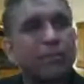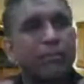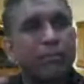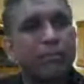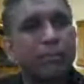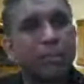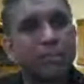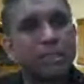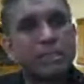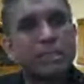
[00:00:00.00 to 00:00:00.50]

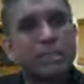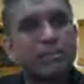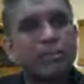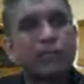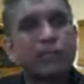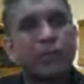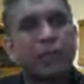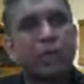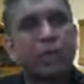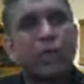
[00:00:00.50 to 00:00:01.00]

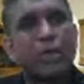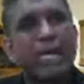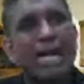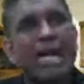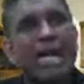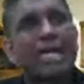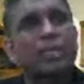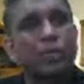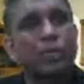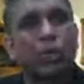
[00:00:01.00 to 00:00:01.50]
Muslims were not
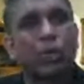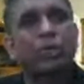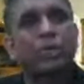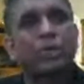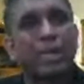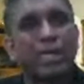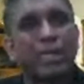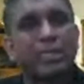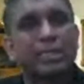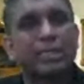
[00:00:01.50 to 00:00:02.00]
as
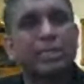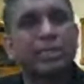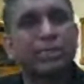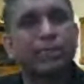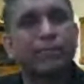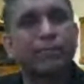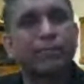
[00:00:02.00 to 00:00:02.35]
organized.